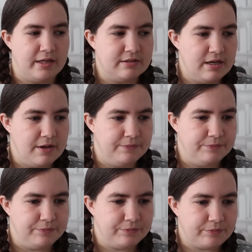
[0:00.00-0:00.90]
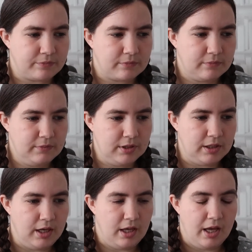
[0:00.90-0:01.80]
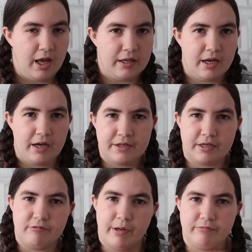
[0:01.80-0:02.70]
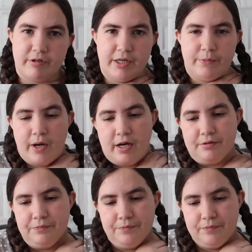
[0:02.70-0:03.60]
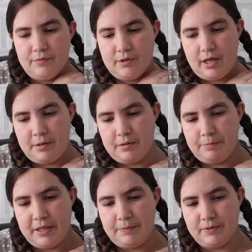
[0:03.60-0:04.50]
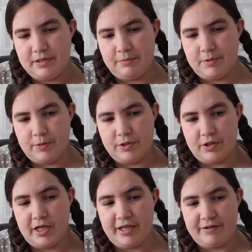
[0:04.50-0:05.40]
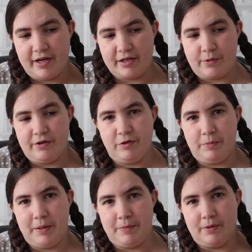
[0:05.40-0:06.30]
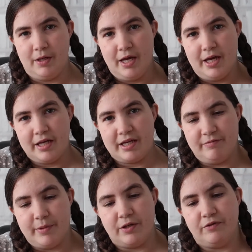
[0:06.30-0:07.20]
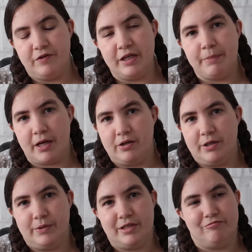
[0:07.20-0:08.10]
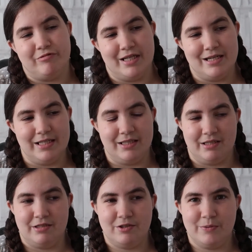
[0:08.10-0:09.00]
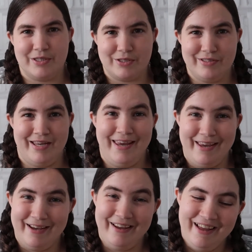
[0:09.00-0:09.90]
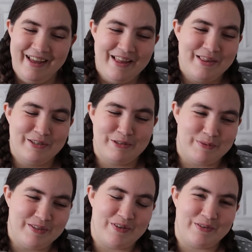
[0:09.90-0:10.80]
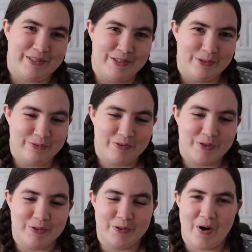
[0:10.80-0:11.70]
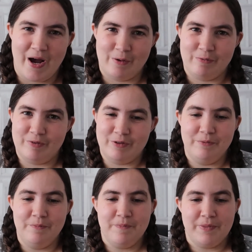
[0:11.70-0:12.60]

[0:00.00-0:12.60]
and yeah, I think it went really well. People seem to enjoy it, and I've had quite a few people give me good feedback on it, which is really nice. It's always good to hear that someone's found it useful or helpful,